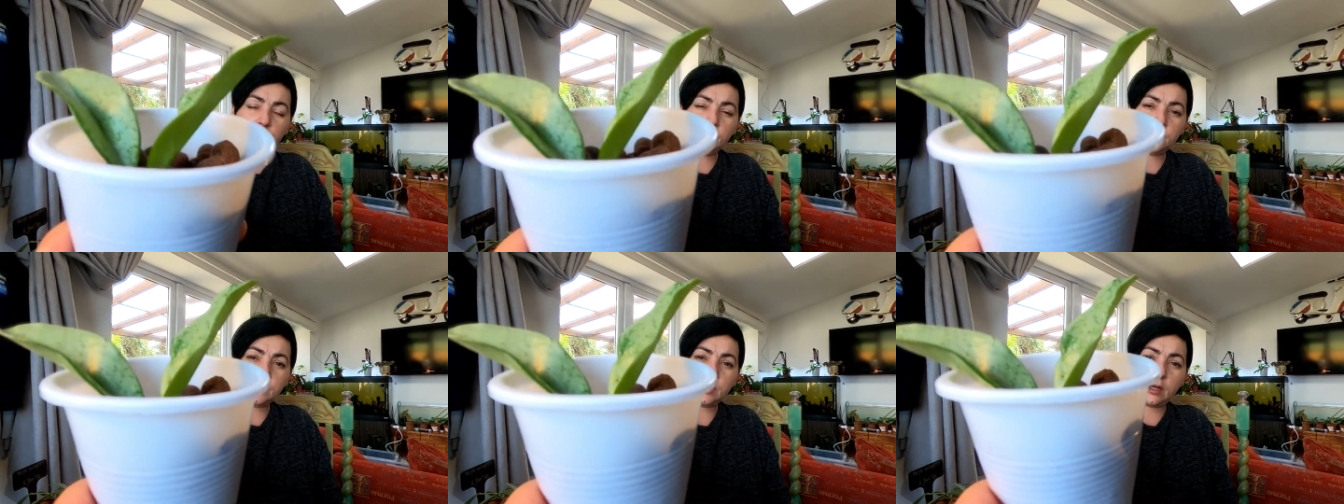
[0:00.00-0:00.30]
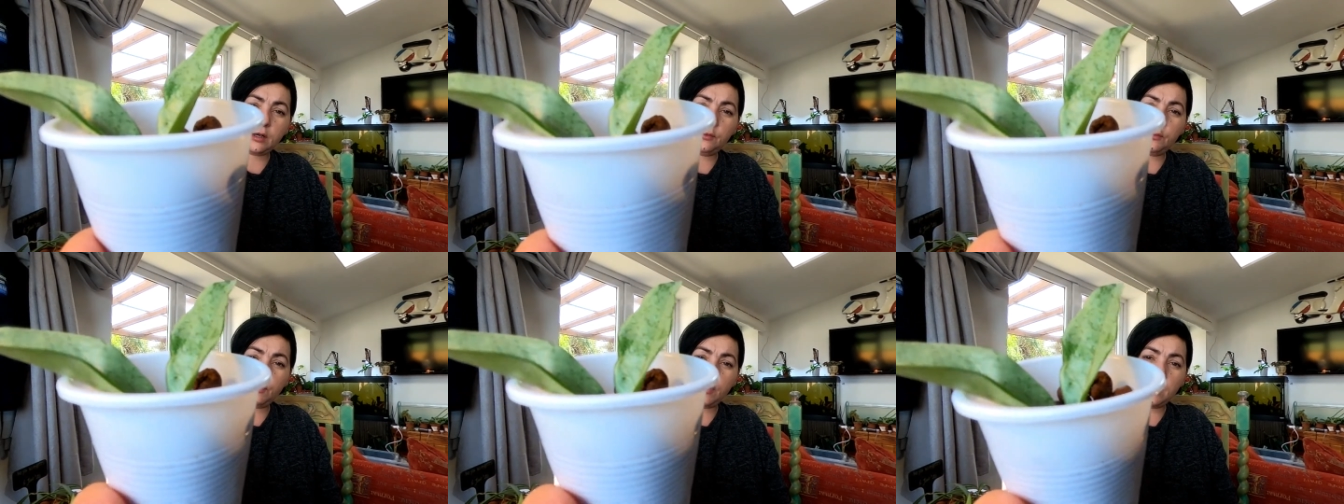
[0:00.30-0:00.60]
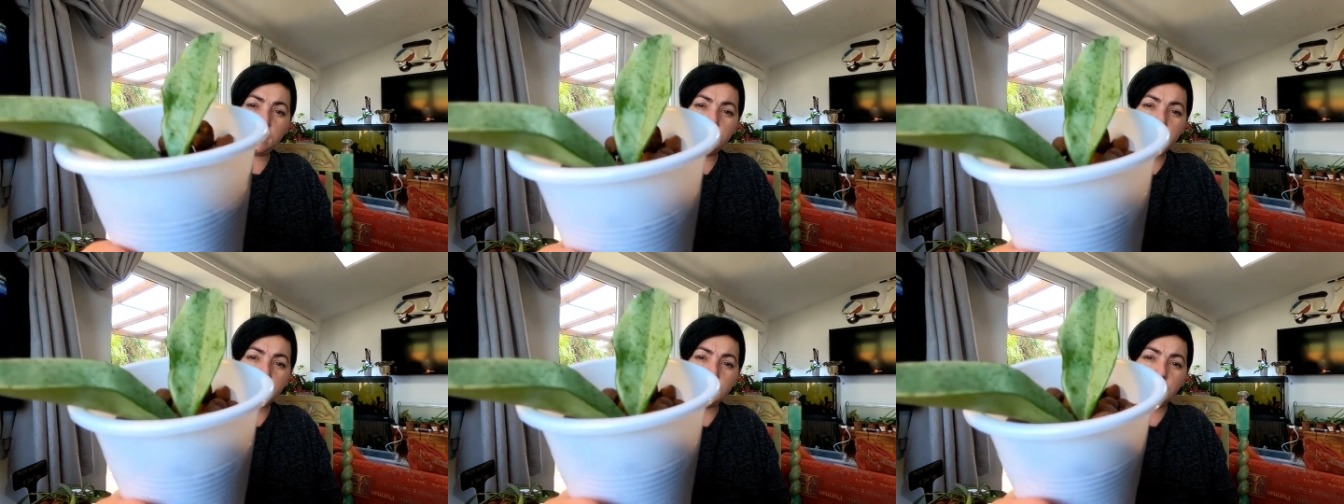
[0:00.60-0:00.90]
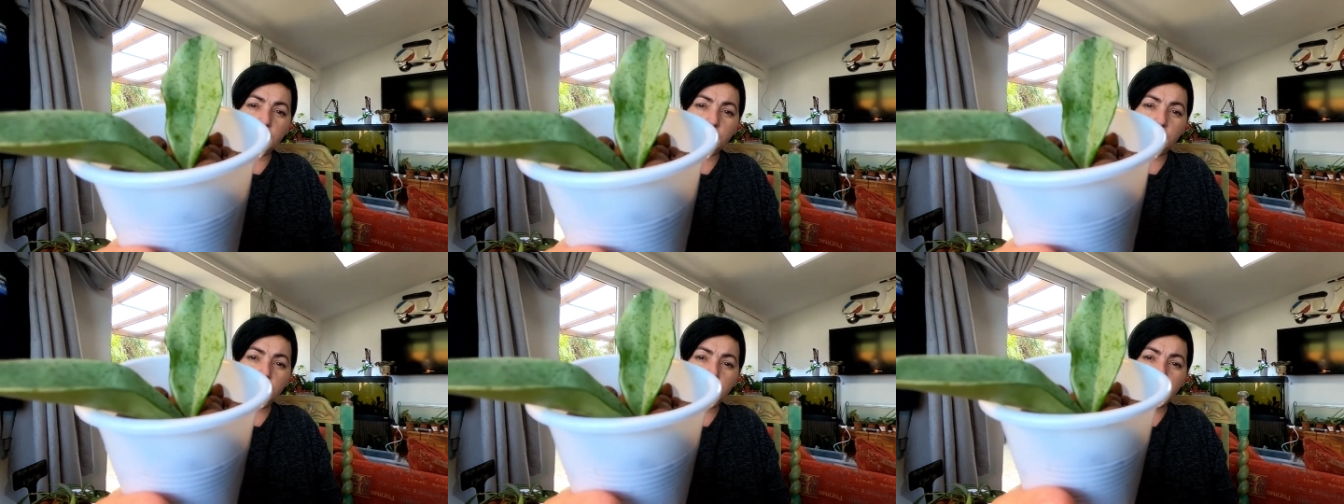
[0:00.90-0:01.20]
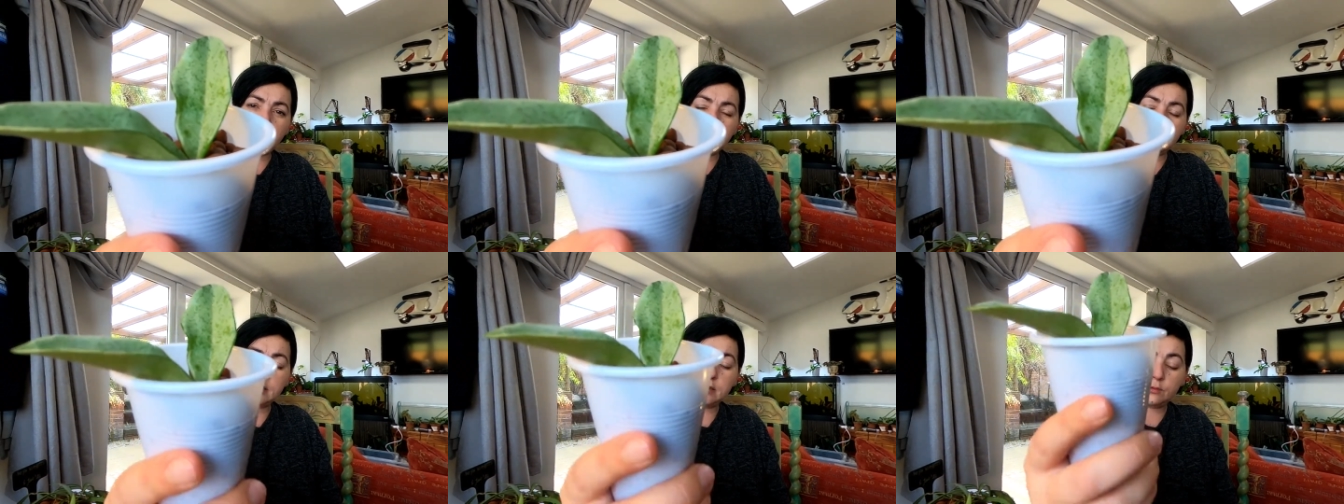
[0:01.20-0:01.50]
I'll tell you one thing,
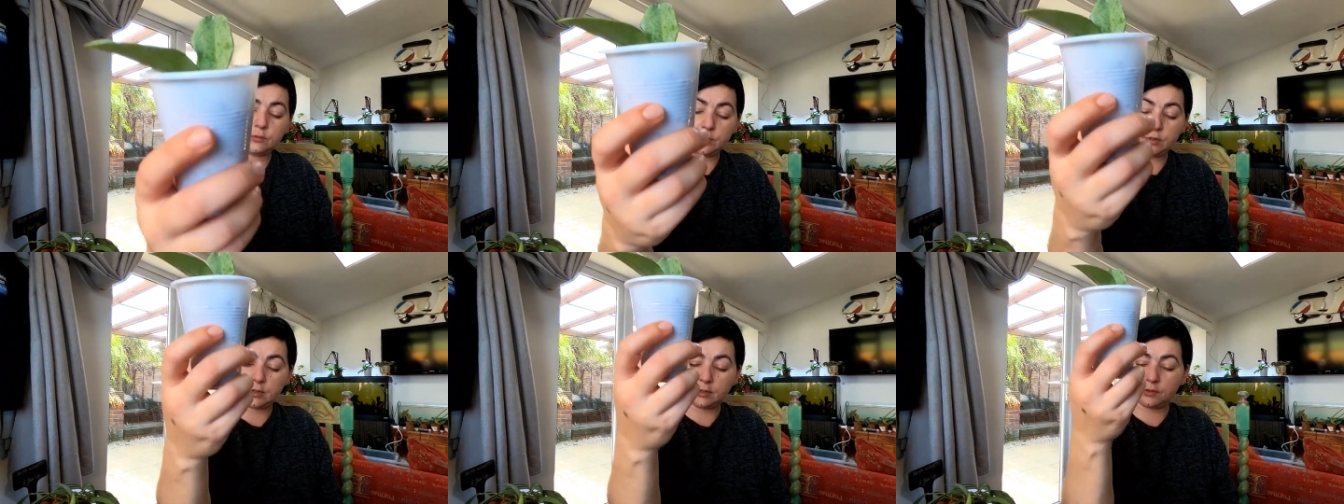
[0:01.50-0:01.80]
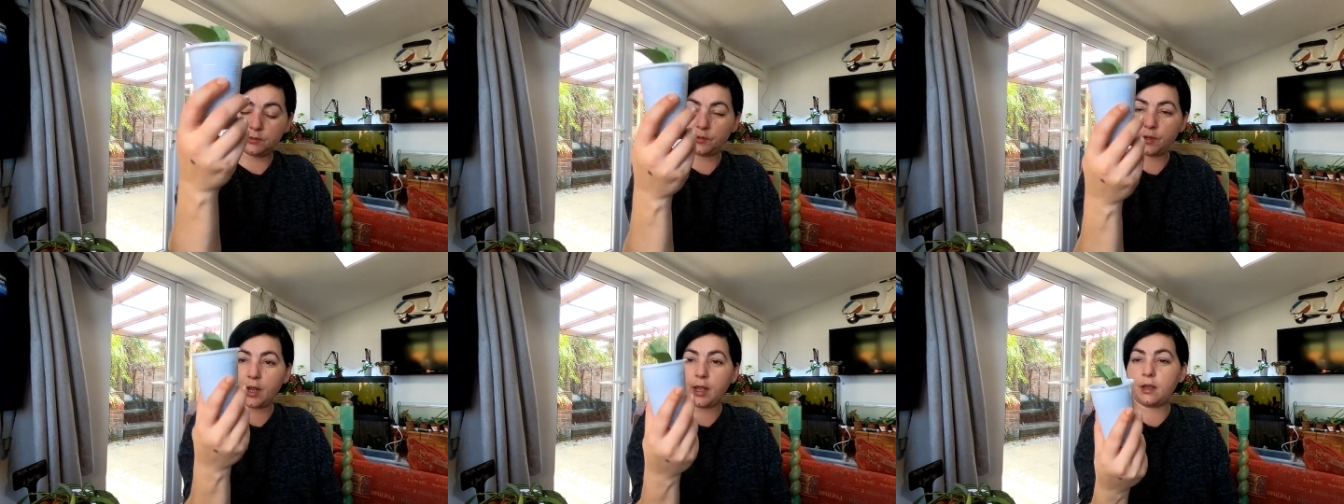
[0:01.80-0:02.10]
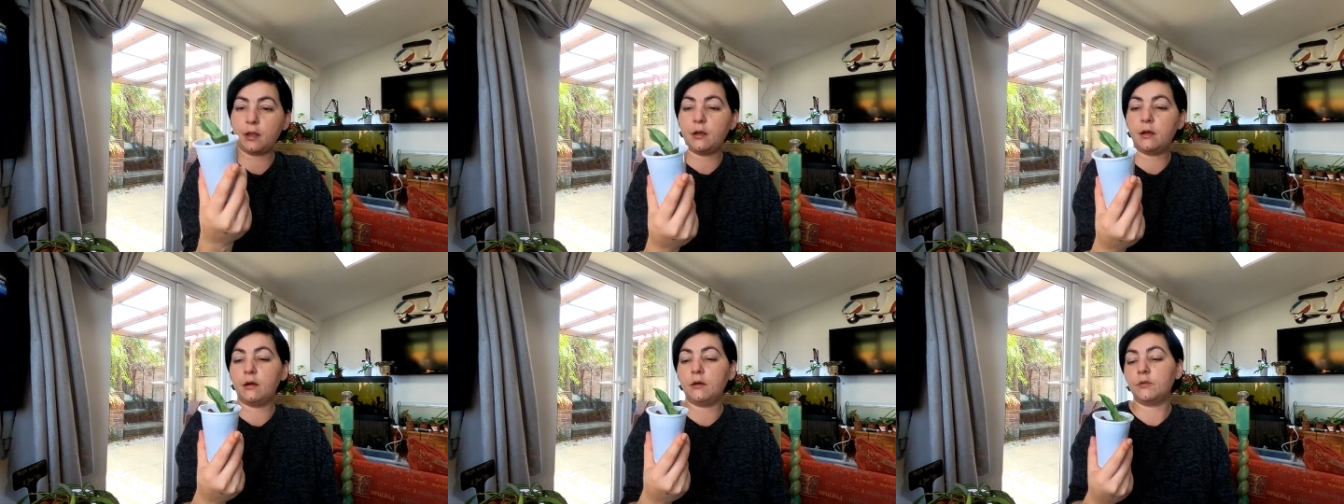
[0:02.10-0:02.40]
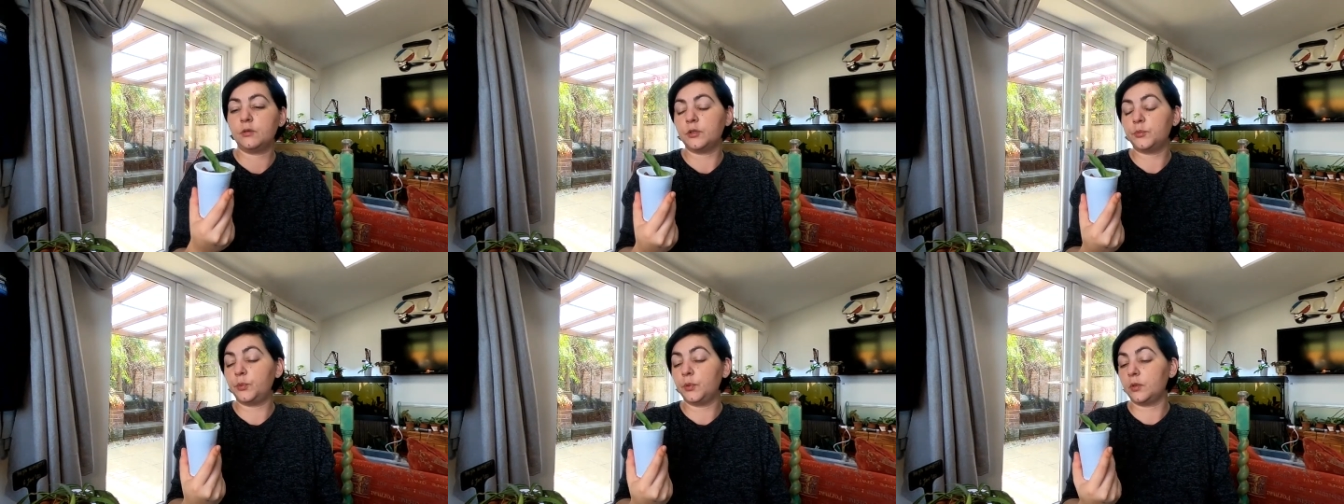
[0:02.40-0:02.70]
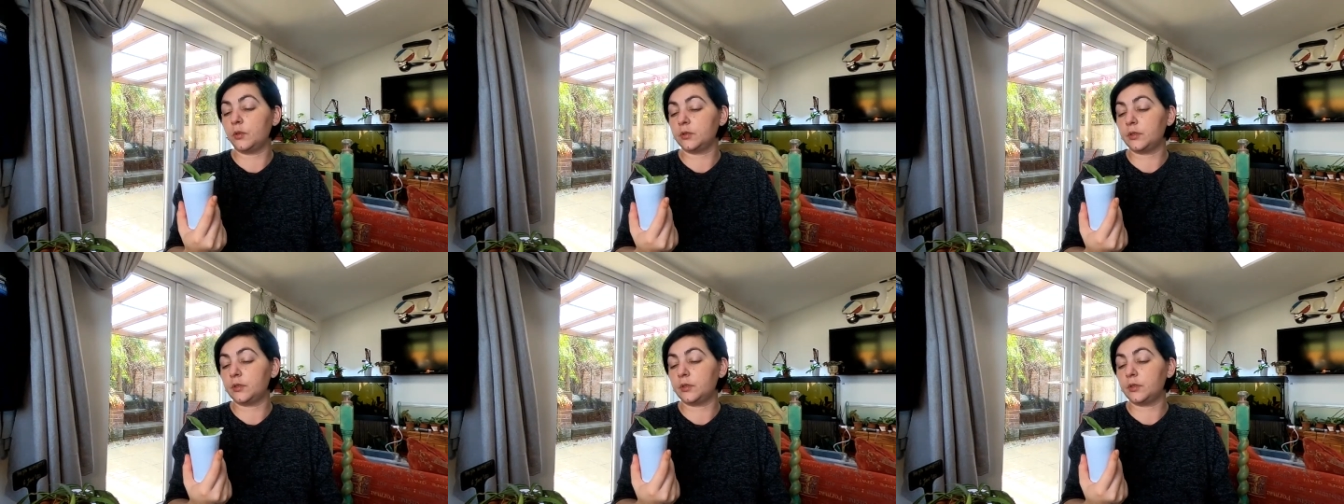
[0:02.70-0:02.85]
guys, with the gray ghost,